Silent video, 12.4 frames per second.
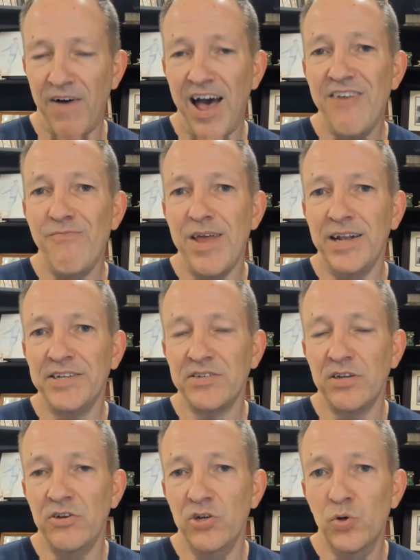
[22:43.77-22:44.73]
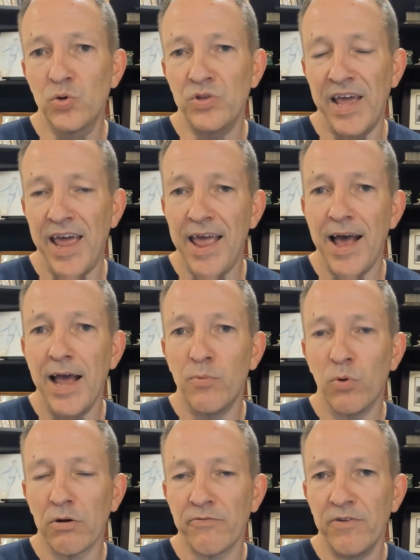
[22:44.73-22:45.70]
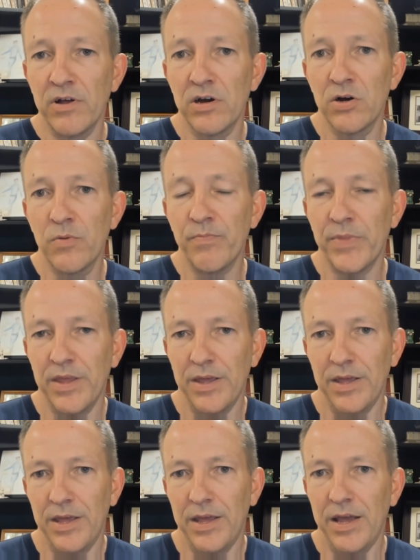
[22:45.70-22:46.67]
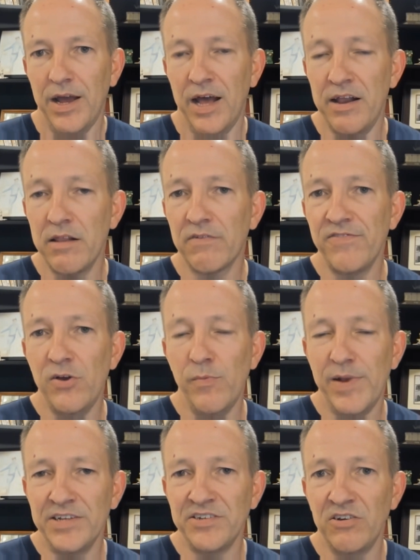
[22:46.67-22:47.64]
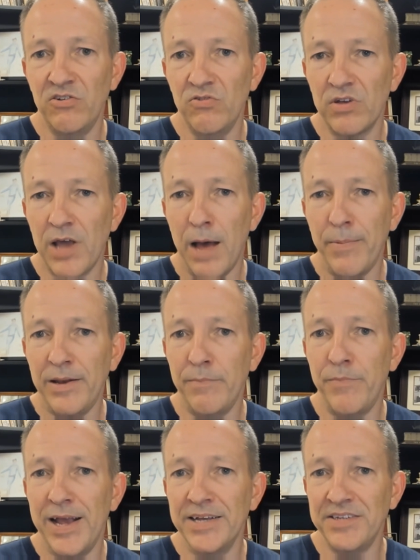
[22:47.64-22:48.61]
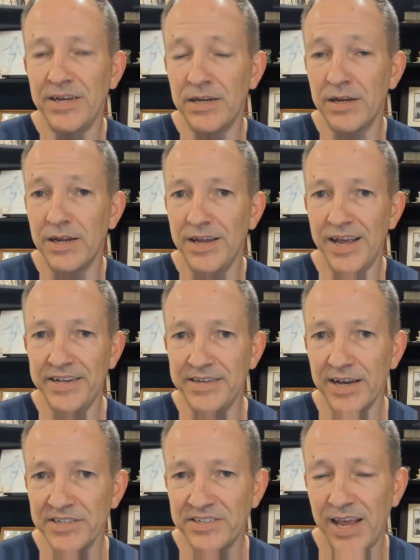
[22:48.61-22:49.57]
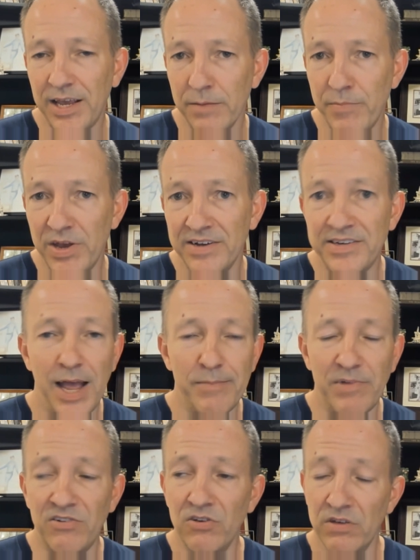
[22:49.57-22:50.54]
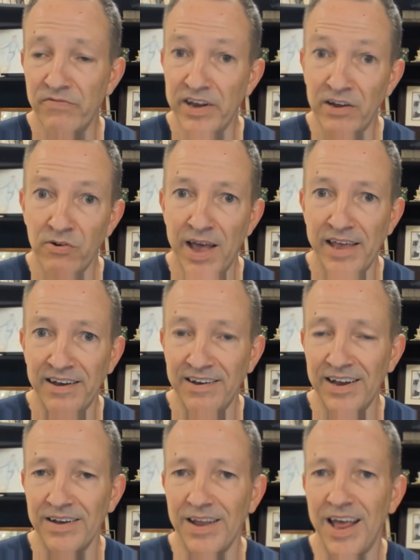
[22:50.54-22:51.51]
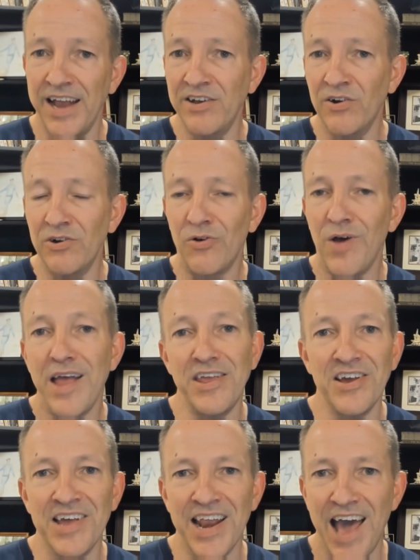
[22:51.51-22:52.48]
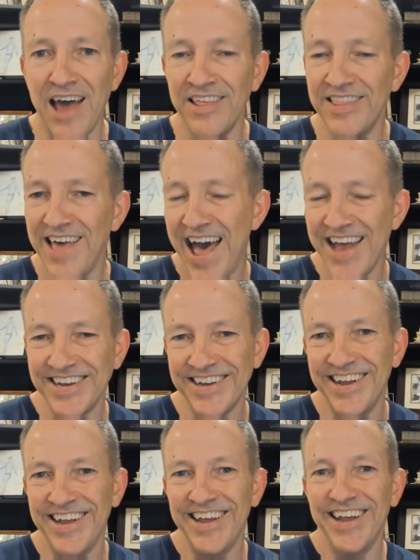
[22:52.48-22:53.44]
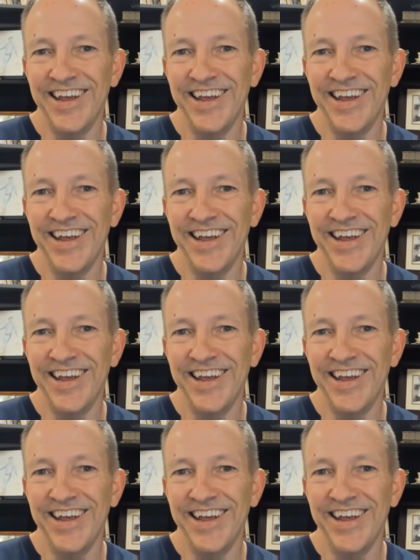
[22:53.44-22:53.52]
5 minutes to do the AI workflow, another few minutes to do the copying and pasting. It does take a bit of time to do the video editing. I don't know how you get out of that.